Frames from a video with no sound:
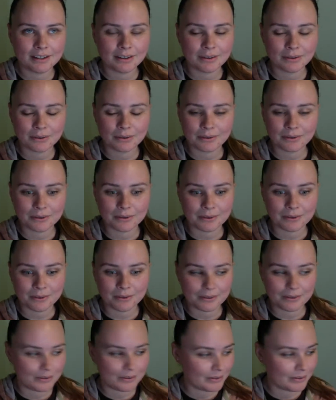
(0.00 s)
oh,
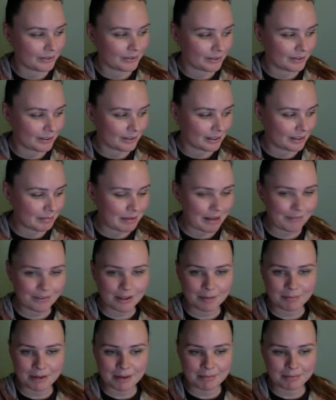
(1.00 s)
I'm having a
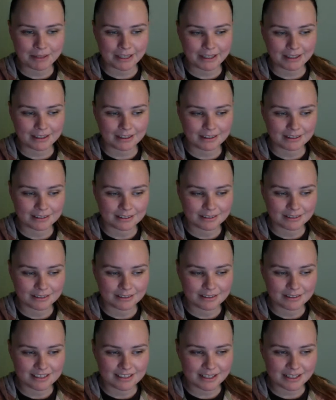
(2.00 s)
mind blank.
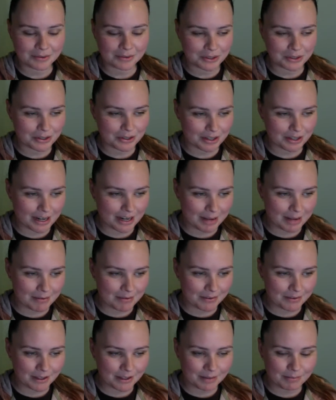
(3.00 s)
Does anyone know the name of
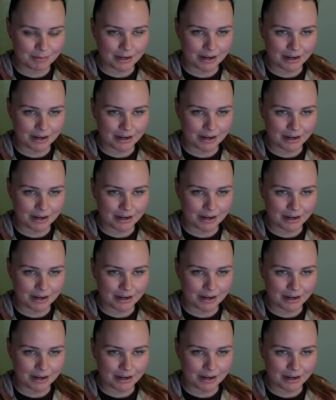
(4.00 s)
it?